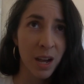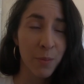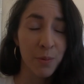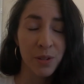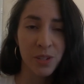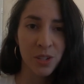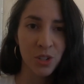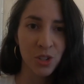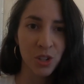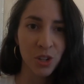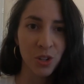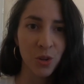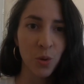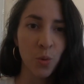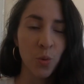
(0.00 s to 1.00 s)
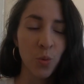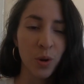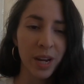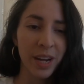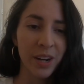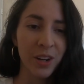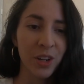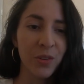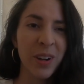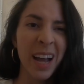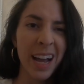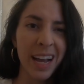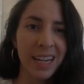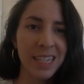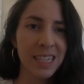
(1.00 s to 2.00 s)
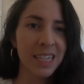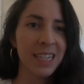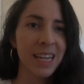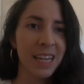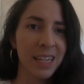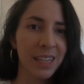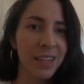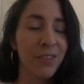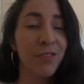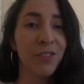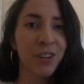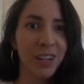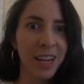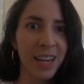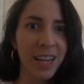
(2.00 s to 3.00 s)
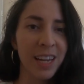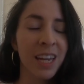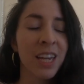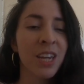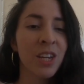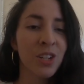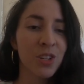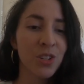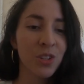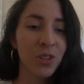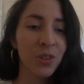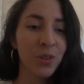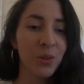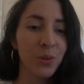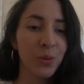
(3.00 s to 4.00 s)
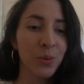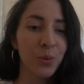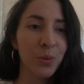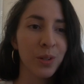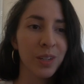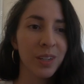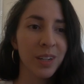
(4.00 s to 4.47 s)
position where you accidentally forget to